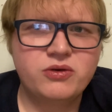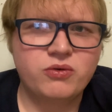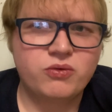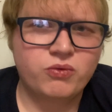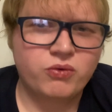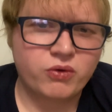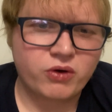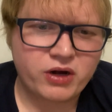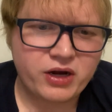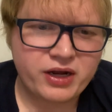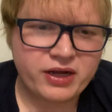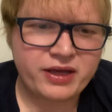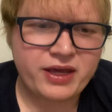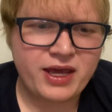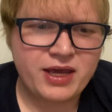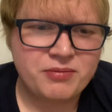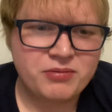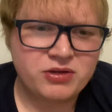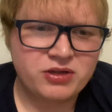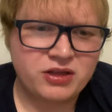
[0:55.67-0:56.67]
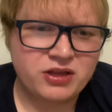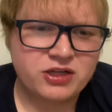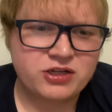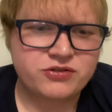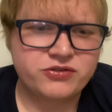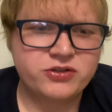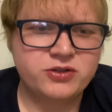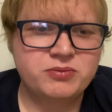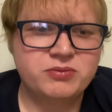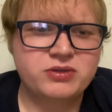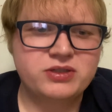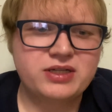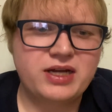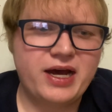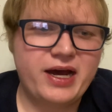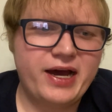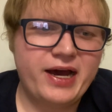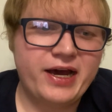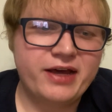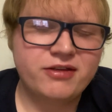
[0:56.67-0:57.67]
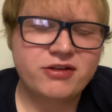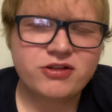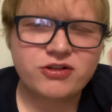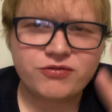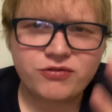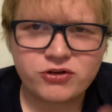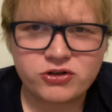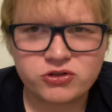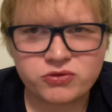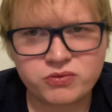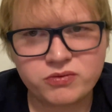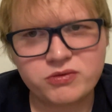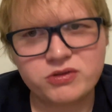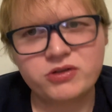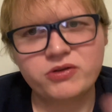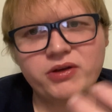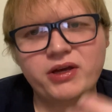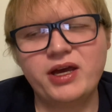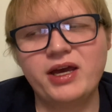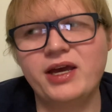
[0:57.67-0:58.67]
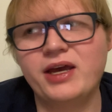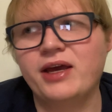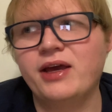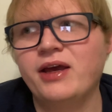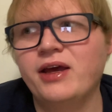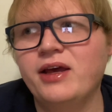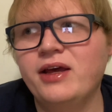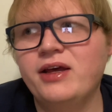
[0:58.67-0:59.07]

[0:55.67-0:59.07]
Where I came into this film was, I thought the first one was okay.